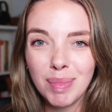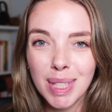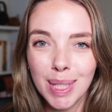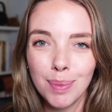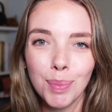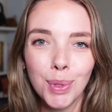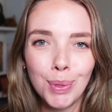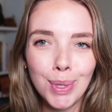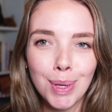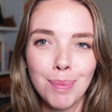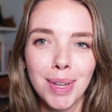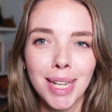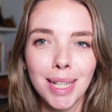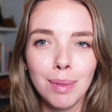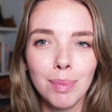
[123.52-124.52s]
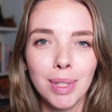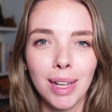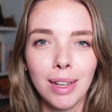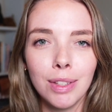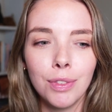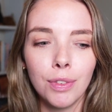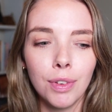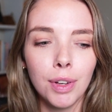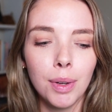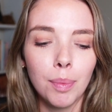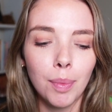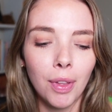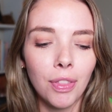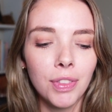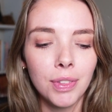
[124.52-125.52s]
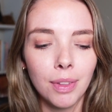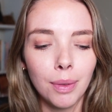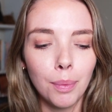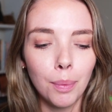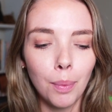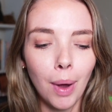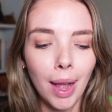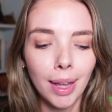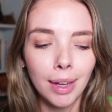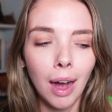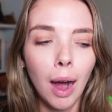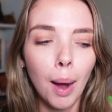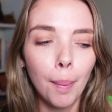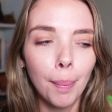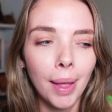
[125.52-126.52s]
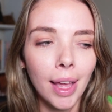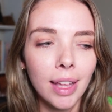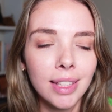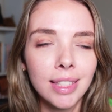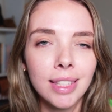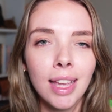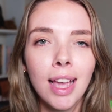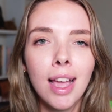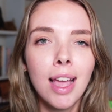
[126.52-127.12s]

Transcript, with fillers: small to medium sized room with white carpets